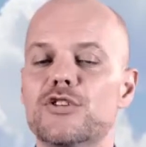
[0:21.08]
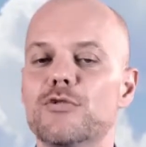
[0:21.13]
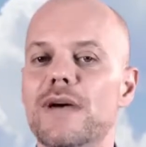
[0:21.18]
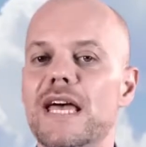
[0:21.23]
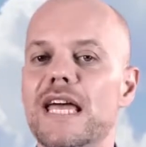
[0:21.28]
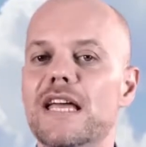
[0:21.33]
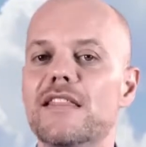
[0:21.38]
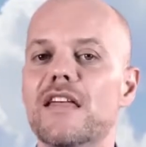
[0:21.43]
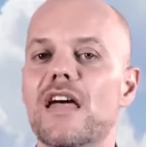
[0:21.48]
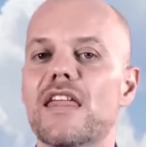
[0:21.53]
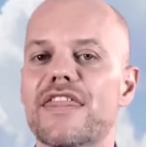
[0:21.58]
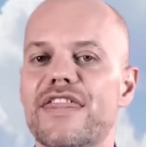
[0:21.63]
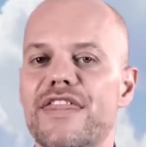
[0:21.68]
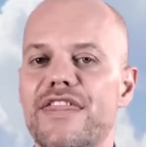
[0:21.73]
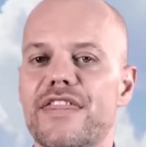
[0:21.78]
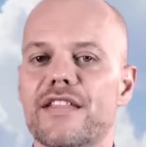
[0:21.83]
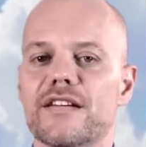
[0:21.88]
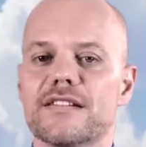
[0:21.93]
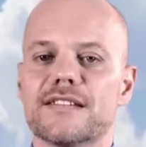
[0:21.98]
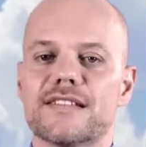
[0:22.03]
To make the th
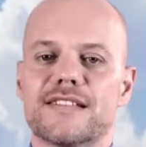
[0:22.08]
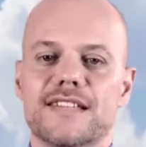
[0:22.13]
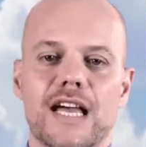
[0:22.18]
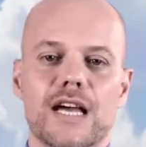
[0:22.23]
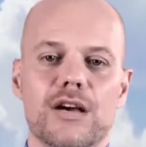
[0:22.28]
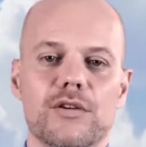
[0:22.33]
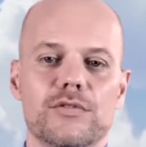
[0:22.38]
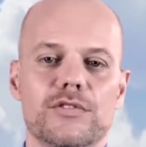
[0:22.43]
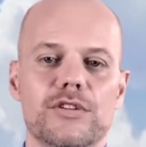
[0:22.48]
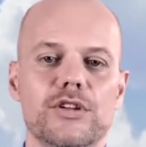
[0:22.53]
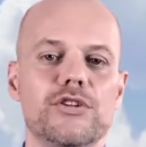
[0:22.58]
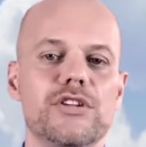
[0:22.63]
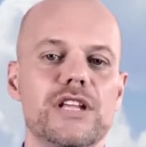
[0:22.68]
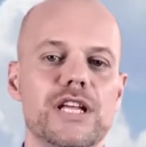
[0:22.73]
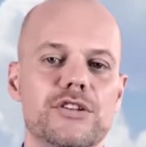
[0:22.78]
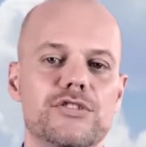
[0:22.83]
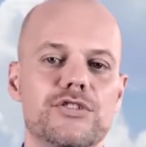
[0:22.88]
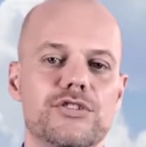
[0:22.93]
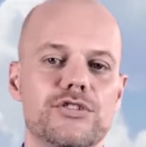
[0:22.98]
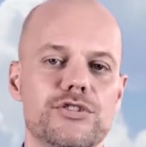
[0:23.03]
sound, you
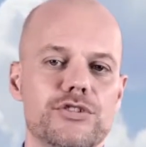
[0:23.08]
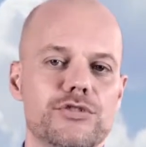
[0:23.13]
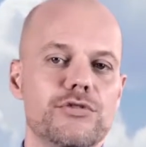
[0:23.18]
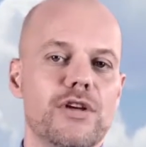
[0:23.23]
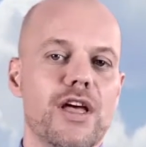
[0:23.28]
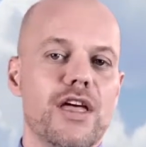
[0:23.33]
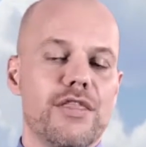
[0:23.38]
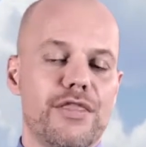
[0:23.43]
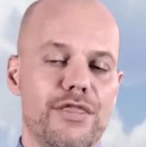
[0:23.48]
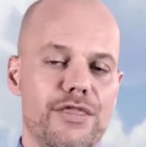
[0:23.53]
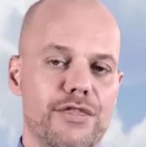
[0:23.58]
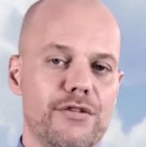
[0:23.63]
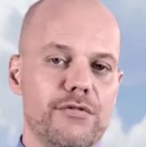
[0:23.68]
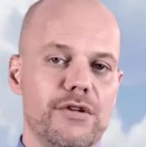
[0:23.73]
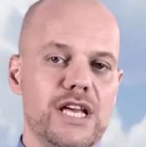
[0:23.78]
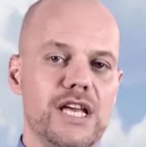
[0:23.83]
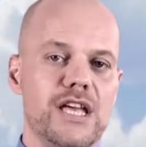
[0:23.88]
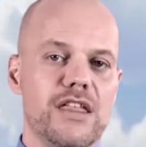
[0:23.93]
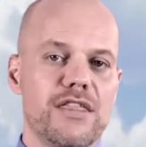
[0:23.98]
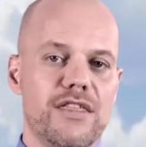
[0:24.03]
need to do
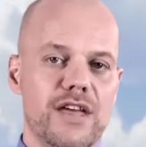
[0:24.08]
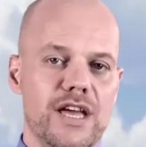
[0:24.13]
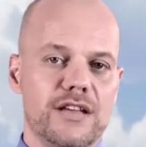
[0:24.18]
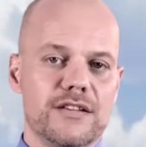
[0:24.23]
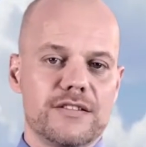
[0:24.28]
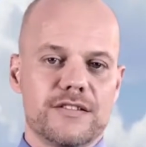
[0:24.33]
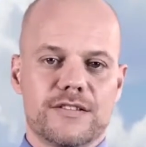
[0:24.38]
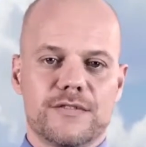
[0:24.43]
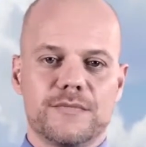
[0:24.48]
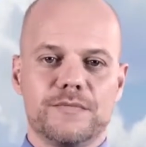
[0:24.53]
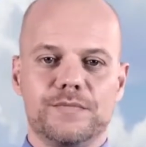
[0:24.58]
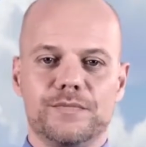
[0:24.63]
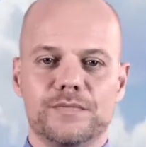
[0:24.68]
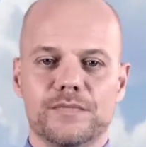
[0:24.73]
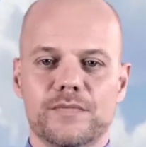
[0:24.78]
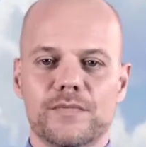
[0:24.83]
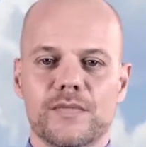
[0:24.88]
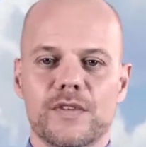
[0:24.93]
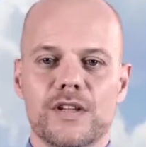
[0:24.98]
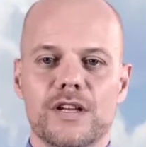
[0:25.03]
3 things.
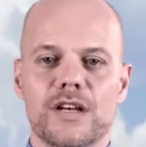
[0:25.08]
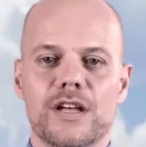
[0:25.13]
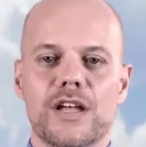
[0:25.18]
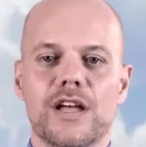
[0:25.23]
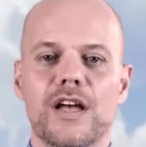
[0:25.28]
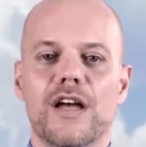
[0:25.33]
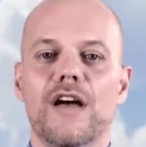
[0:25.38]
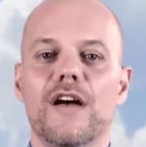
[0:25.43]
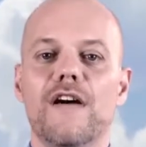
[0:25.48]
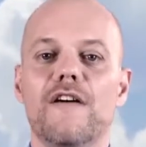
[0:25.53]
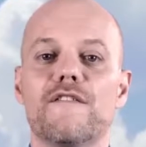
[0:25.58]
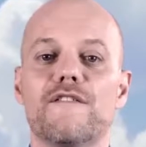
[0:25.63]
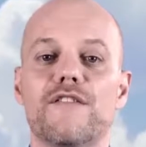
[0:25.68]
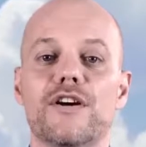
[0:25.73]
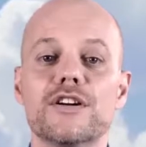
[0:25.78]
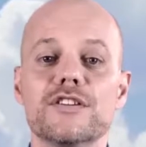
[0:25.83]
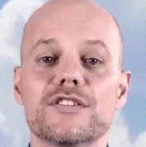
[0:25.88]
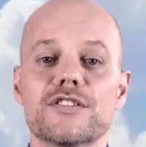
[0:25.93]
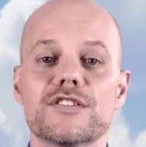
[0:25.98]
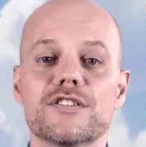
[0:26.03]

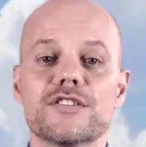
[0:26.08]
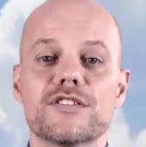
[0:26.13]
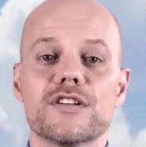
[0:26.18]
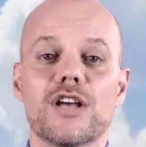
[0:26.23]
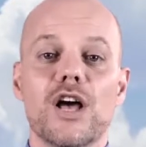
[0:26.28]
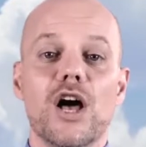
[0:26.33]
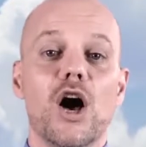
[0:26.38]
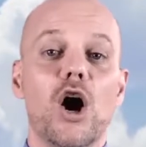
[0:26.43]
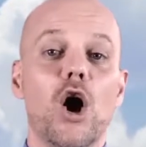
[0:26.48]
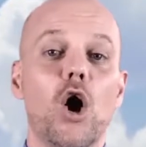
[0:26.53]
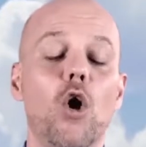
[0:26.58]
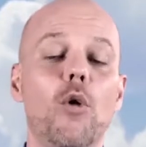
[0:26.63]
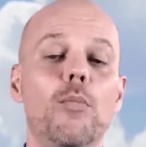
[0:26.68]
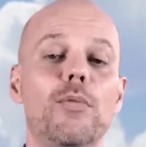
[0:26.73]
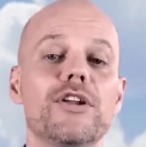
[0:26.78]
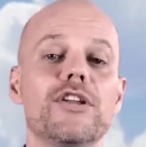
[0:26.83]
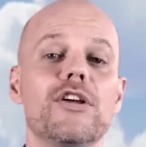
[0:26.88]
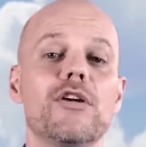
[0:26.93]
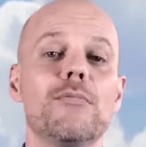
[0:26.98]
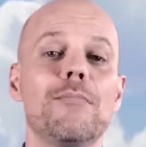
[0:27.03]
First,
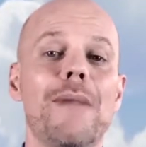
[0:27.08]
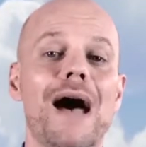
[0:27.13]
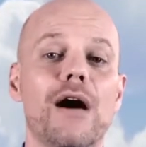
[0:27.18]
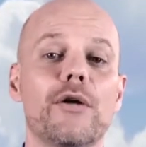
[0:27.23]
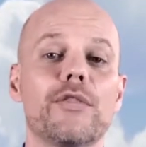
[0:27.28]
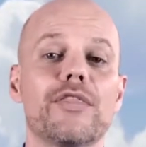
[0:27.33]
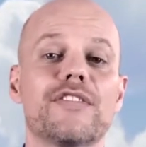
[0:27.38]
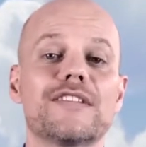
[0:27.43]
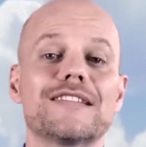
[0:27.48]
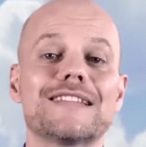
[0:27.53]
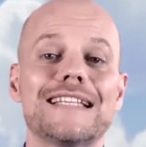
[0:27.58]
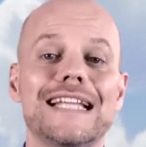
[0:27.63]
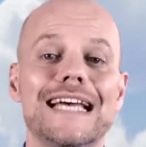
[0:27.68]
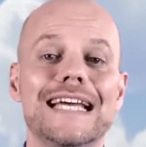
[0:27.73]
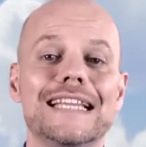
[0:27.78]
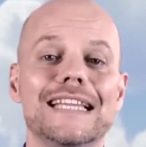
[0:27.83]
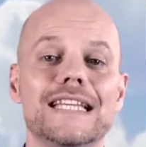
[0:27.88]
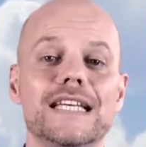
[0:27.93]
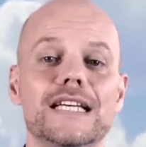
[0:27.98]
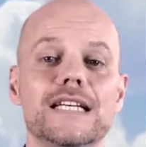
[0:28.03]
open your mouth
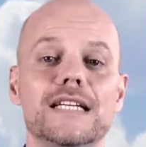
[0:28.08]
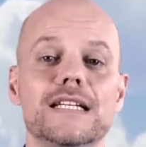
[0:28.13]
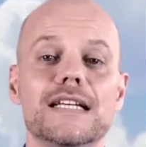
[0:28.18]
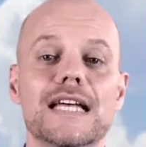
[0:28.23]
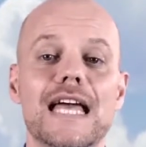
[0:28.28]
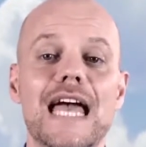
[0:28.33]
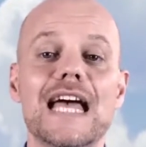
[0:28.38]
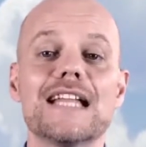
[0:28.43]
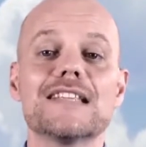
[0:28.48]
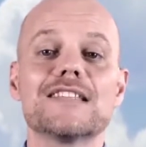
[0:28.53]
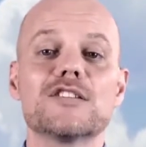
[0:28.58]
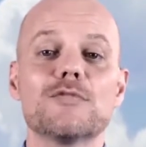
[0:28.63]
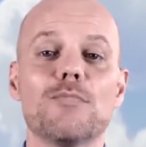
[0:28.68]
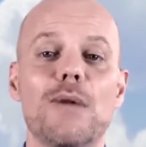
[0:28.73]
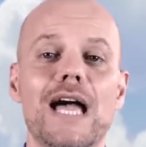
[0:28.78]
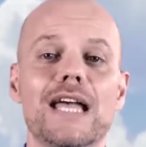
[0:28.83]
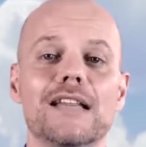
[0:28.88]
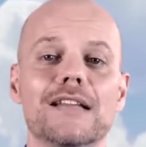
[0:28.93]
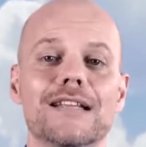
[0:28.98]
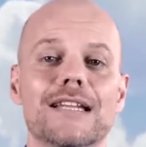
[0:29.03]
slightly and
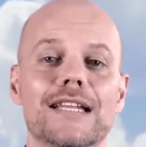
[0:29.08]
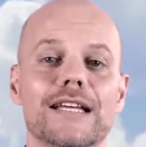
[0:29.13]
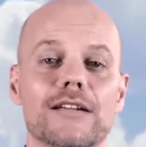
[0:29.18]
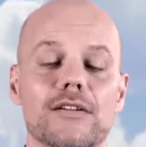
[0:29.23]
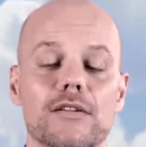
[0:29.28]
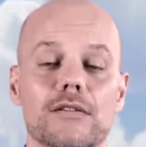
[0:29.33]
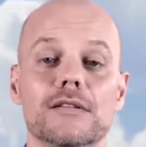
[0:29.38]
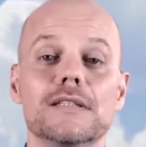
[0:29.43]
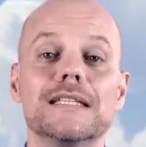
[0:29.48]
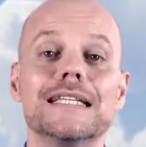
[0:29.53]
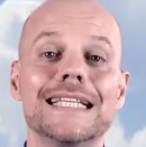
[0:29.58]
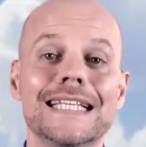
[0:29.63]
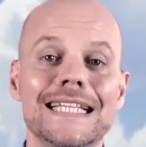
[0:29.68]
smile a little.